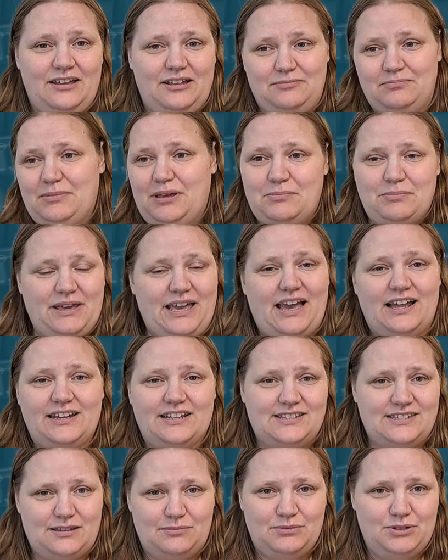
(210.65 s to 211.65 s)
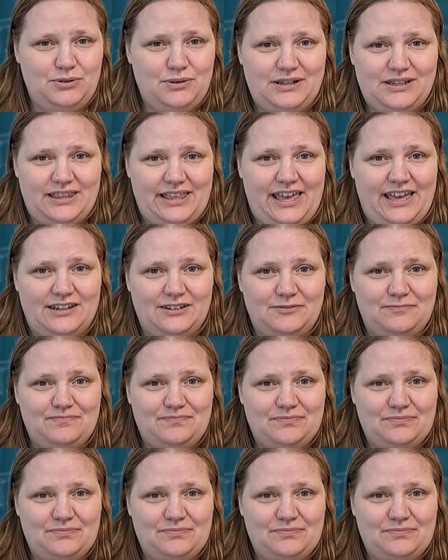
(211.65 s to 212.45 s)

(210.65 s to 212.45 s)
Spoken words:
and maybe adding some new at the end.